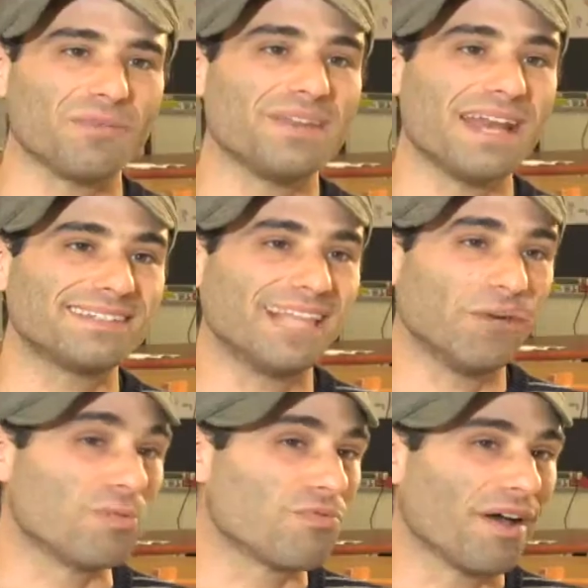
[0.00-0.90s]
The next day,
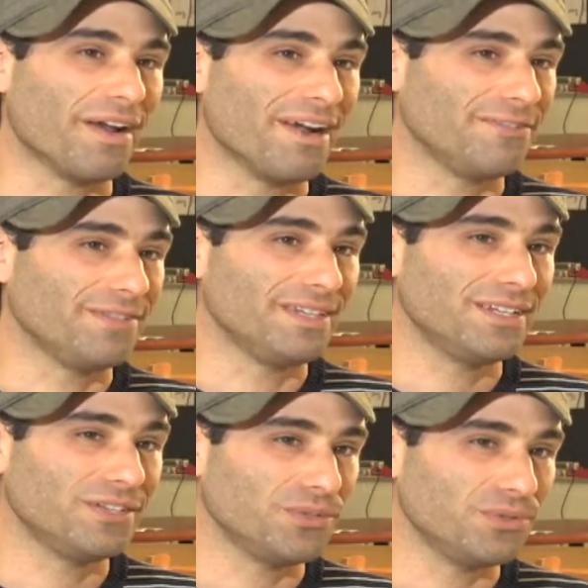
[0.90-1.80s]
we brought in Afia
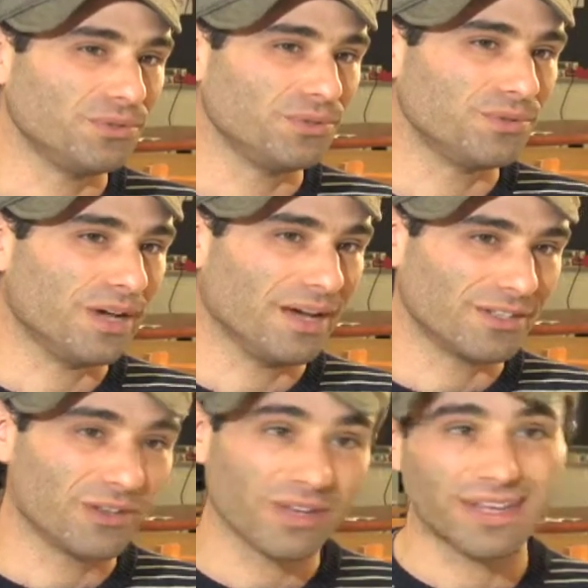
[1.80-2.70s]
to do a
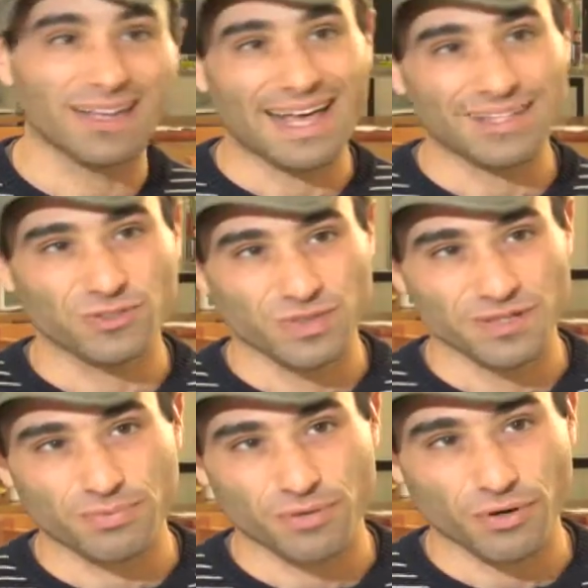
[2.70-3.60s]
cooking class
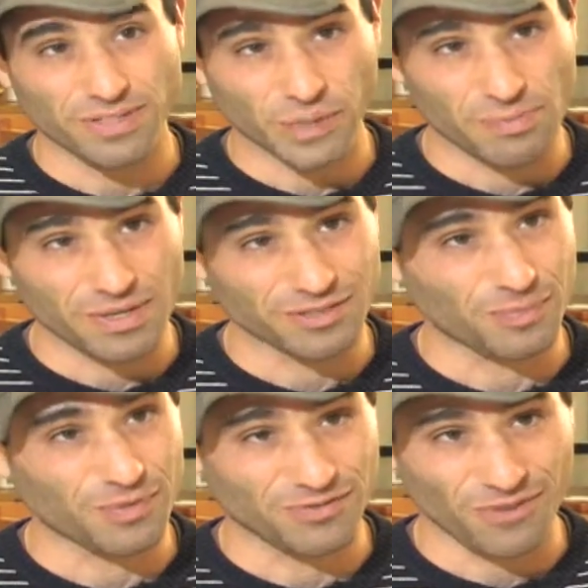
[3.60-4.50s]
with produce that we picked
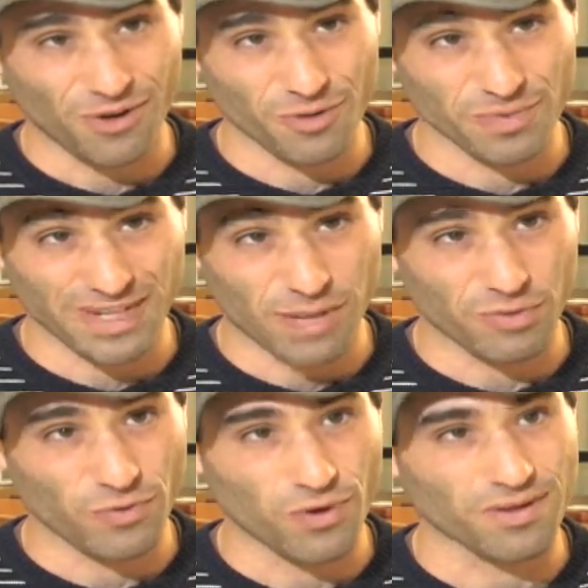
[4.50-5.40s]
up at the farm the day
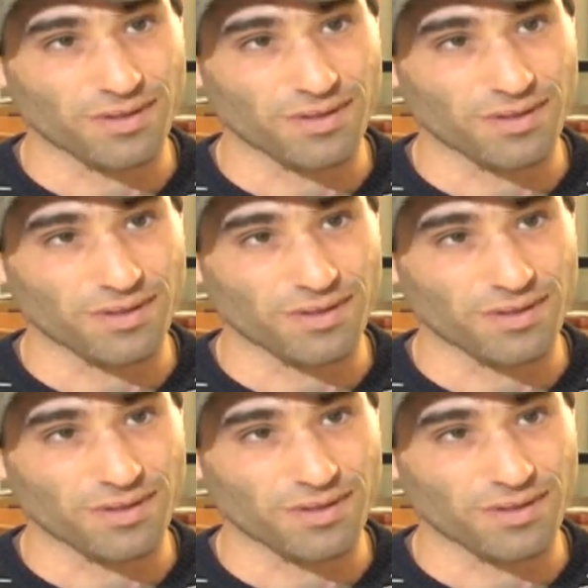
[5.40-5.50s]
before.